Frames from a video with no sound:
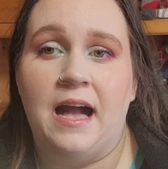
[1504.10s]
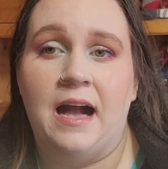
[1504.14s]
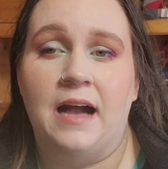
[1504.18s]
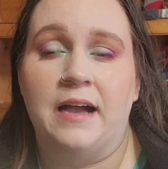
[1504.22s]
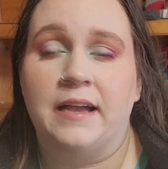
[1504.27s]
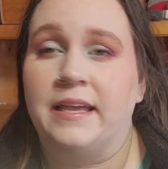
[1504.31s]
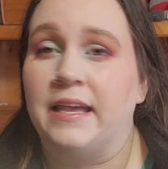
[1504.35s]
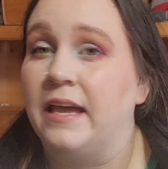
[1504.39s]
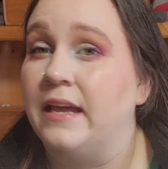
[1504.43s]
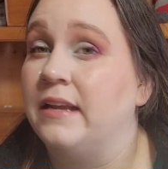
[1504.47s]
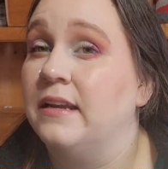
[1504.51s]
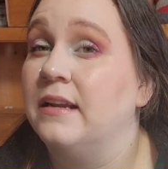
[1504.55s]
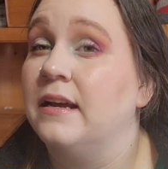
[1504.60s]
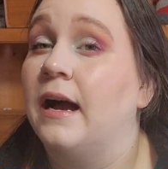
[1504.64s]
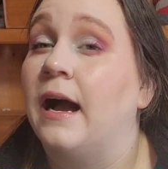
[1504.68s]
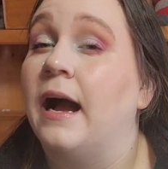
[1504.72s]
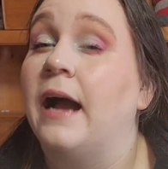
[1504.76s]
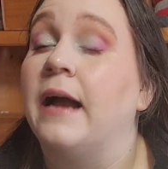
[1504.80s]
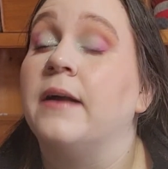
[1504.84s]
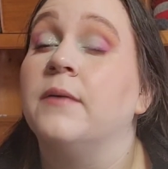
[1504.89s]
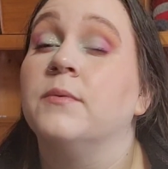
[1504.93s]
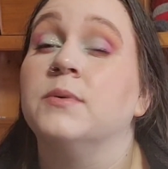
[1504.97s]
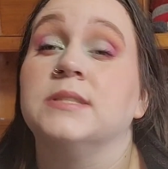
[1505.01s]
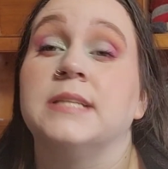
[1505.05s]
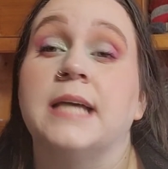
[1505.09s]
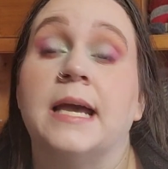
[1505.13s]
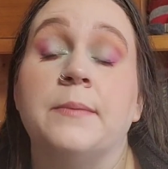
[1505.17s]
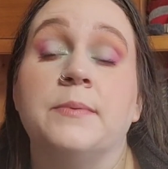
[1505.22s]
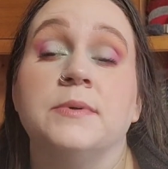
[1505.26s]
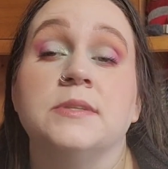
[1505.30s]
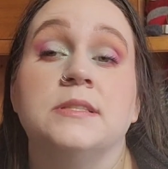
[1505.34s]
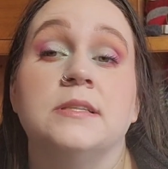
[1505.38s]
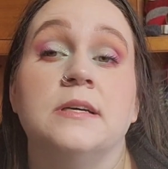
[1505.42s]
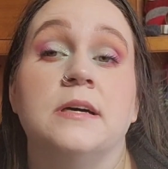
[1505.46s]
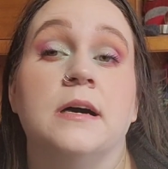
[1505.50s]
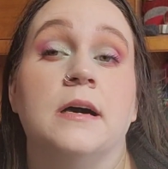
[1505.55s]
again, I was
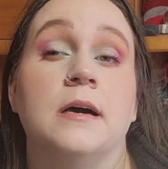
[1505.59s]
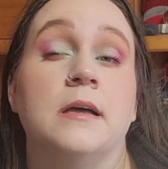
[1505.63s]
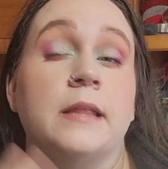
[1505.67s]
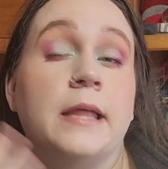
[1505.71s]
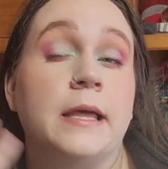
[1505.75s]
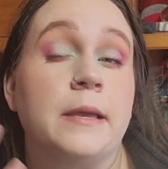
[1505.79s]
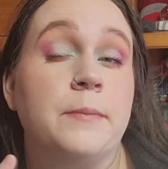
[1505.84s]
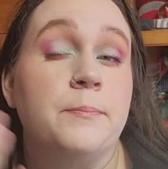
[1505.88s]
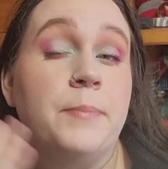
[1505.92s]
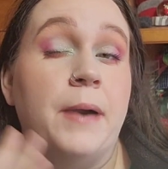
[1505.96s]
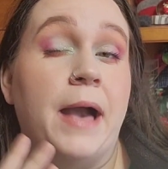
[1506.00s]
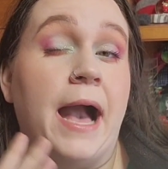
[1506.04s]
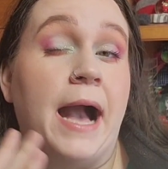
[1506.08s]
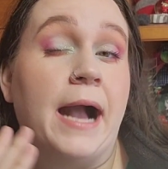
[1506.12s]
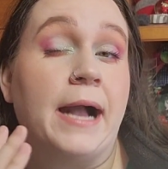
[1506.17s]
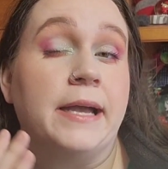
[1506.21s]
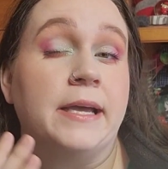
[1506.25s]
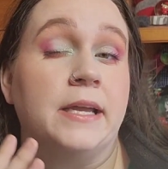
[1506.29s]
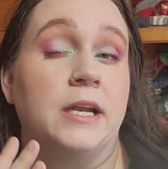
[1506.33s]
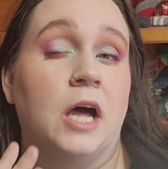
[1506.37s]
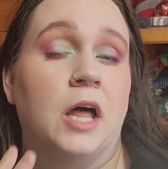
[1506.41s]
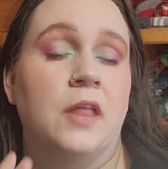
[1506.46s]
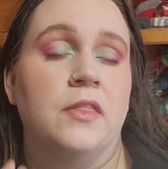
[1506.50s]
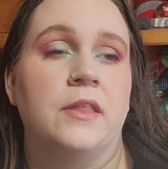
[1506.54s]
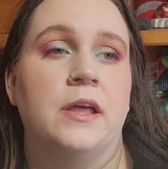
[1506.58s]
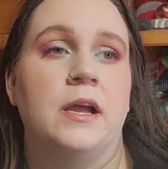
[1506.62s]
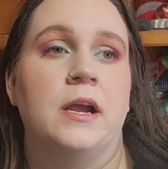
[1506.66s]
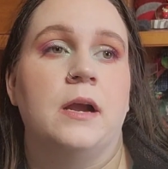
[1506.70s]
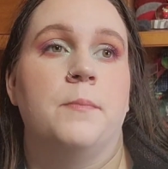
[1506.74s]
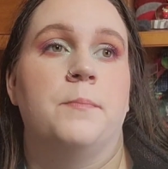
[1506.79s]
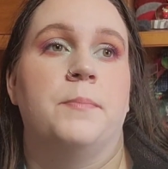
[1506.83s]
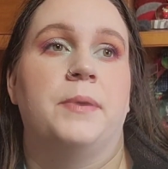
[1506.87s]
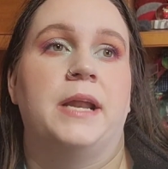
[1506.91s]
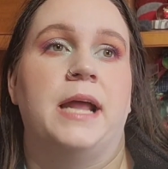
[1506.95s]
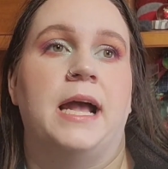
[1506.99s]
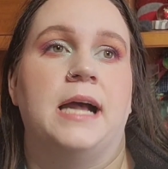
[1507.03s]
able to, like, pack it on
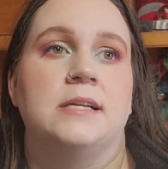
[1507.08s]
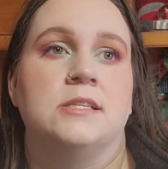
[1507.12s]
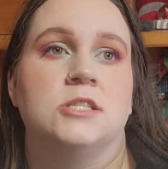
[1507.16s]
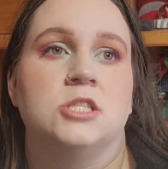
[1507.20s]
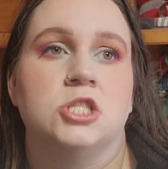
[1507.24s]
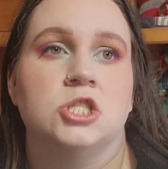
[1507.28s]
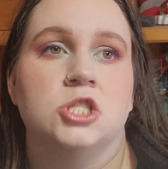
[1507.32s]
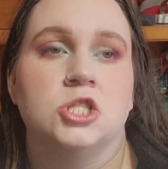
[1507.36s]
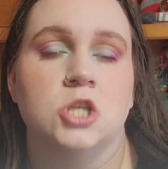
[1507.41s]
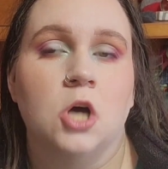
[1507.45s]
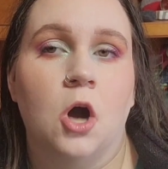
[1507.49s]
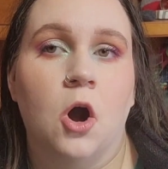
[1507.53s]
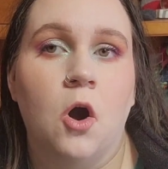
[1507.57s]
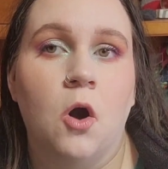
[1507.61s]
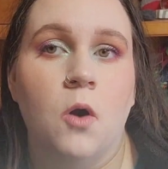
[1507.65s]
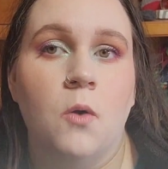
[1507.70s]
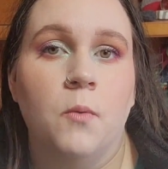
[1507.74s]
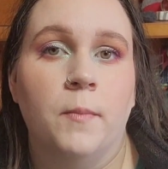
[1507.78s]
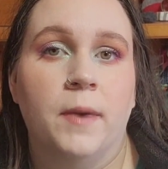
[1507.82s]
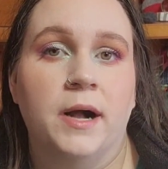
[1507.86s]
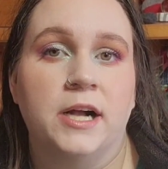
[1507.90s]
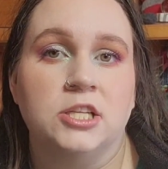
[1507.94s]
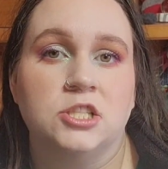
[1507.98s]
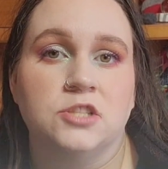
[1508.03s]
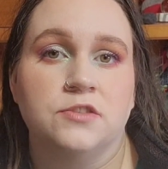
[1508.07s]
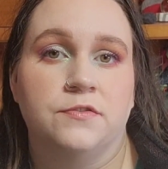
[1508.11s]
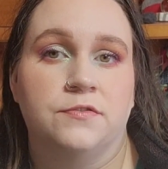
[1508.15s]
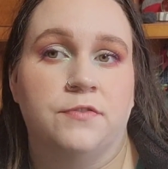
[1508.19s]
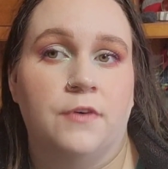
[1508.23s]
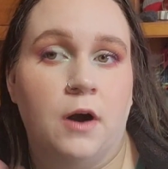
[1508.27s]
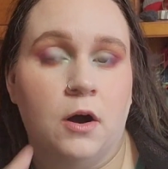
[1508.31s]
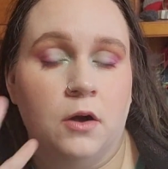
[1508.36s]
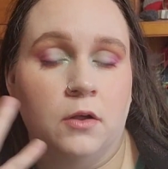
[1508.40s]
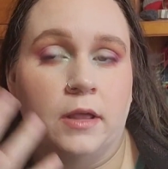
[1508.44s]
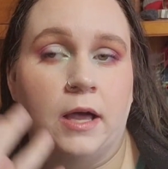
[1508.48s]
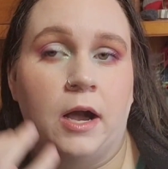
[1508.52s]
there, but it had so much
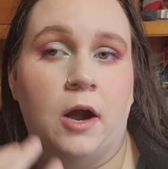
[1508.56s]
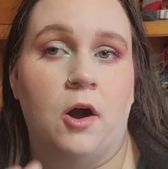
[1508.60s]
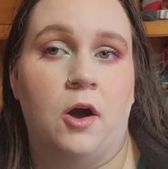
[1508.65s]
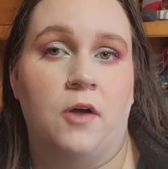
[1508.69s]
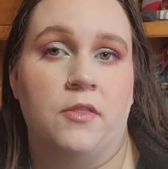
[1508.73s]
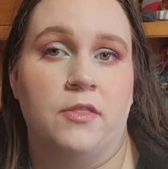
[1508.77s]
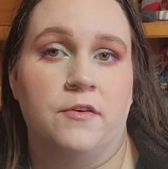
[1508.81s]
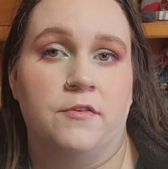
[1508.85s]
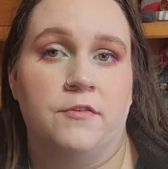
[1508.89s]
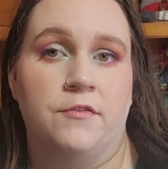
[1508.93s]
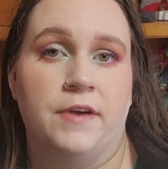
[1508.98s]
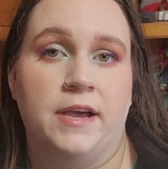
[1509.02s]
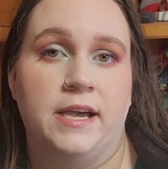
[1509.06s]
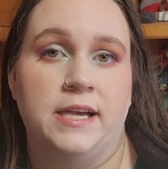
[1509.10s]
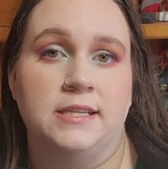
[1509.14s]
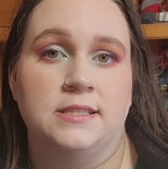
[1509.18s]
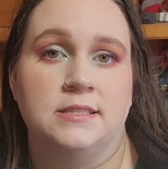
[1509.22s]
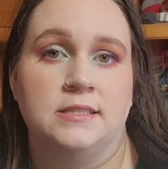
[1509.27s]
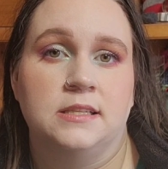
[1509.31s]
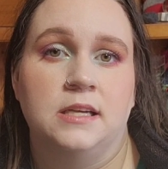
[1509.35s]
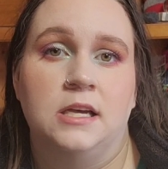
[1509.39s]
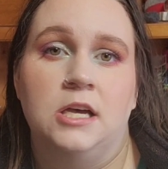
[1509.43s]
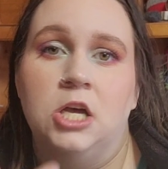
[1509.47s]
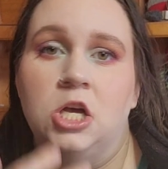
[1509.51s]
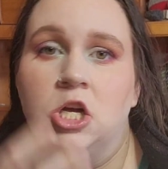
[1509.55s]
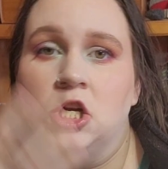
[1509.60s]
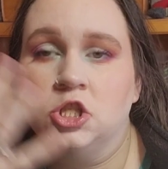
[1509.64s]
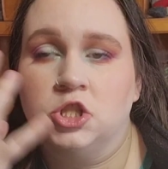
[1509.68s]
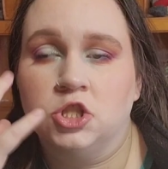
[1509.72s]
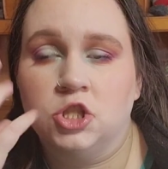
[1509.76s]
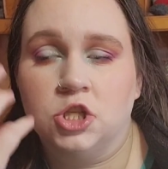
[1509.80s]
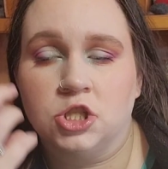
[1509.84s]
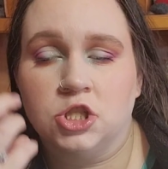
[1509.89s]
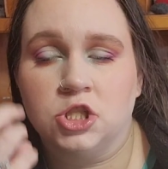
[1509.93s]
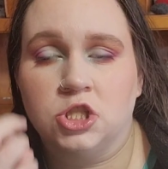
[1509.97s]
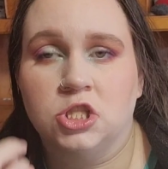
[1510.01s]
fallout on the face.
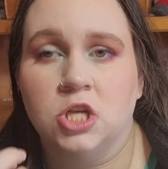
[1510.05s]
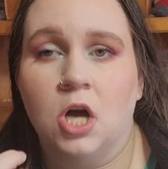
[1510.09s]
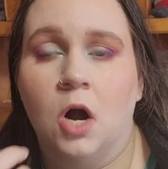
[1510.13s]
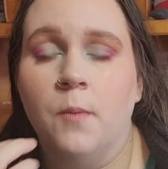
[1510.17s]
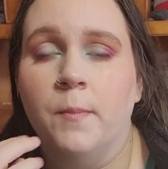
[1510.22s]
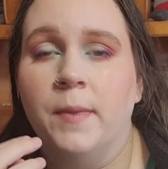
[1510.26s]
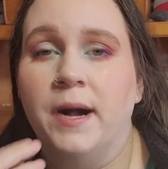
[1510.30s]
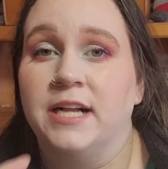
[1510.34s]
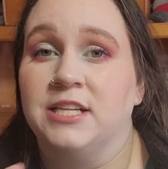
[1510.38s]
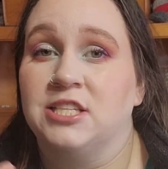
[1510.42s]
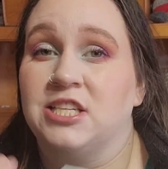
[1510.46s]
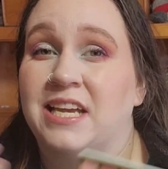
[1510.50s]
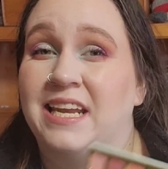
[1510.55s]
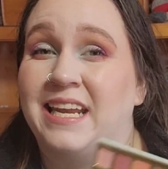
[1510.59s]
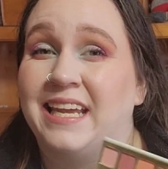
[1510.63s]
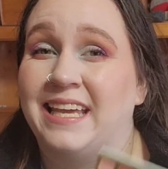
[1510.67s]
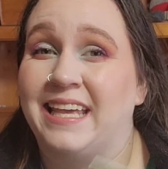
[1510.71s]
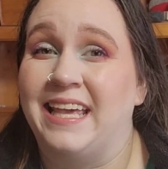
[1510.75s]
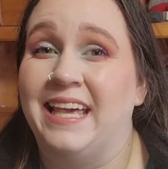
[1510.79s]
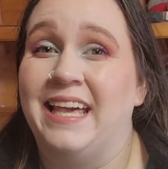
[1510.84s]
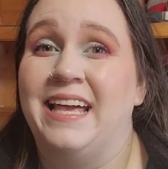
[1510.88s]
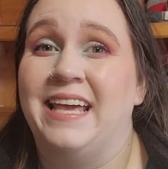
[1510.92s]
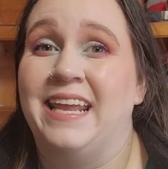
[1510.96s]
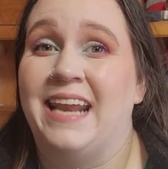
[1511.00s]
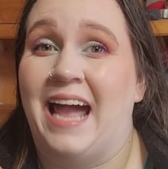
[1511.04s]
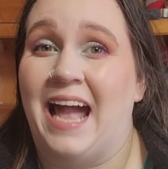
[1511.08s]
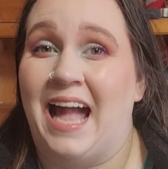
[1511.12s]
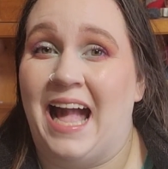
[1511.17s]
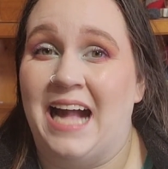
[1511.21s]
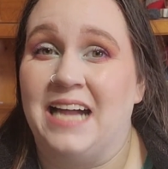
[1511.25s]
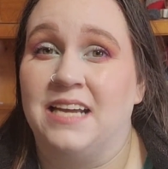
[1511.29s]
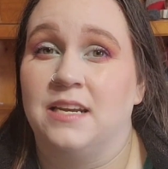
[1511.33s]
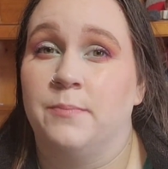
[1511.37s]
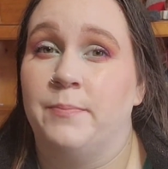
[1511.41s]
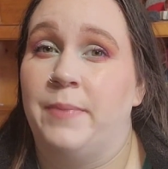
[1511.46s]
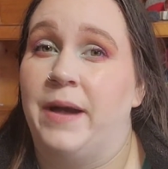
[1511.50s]
Just so much. And again, I
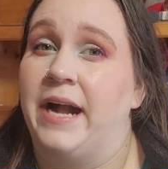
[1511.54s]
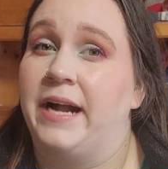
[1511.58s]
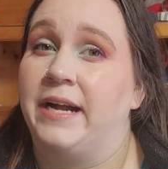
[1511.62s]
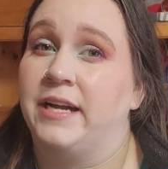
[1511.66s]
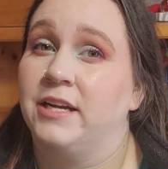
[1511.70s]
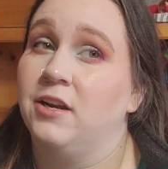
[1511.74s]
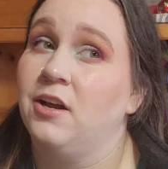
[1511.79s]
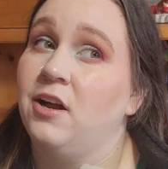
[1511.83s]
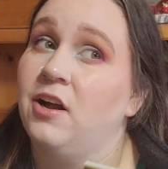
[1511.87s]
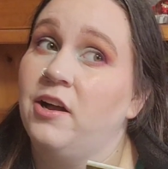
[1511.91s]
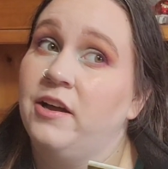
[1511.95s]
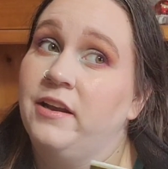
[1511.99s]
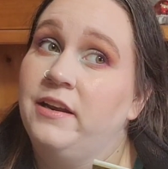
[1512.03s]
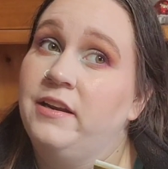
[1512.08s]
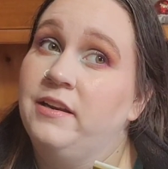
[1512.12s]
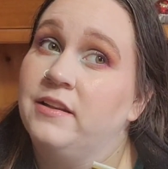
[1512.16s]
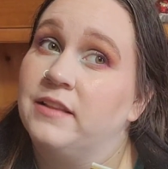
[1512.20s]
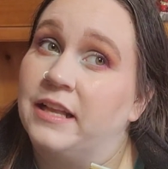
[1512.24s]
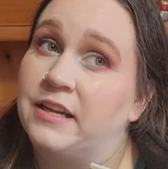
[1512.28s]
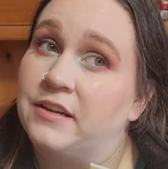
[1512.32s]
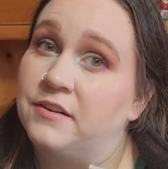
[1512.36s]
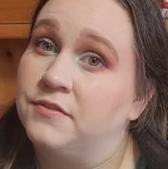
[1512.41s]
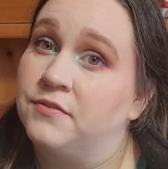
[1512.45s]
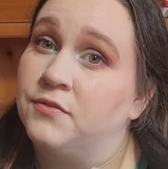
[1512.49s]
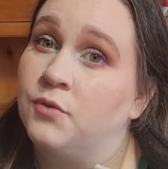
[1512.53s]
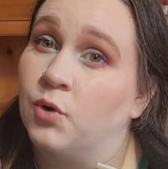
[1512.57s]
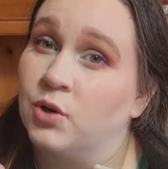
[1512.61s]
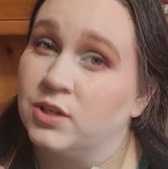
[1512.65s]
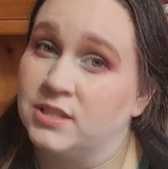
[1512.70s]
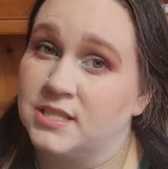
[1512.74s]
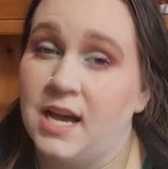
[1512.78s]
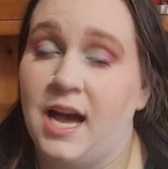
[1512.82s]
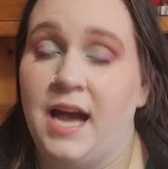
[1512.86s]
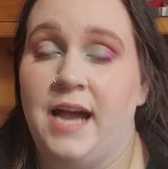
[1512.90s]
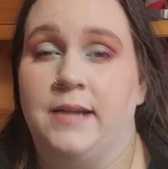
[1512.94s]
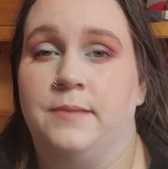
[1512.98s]
had to pack it on, like,
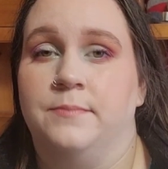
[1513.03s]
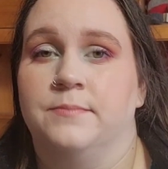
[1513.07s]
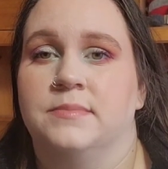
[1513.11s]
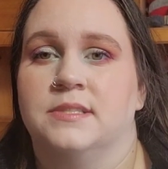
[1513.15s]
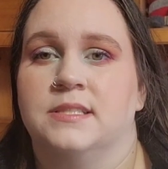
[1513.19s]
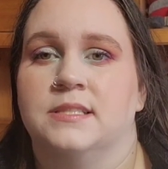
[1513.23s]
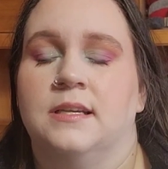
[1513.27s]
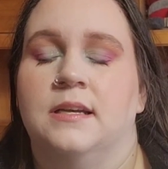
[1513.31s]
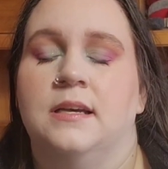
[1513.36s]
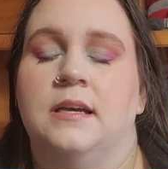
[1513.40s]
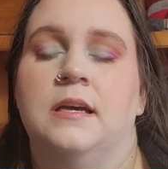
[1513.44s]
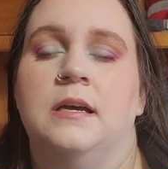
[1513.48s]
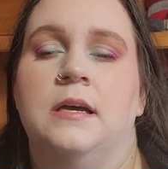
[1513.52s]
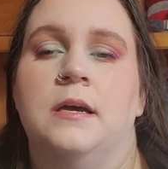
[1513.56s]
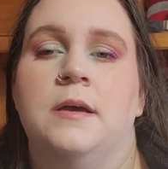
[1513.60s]
4 times.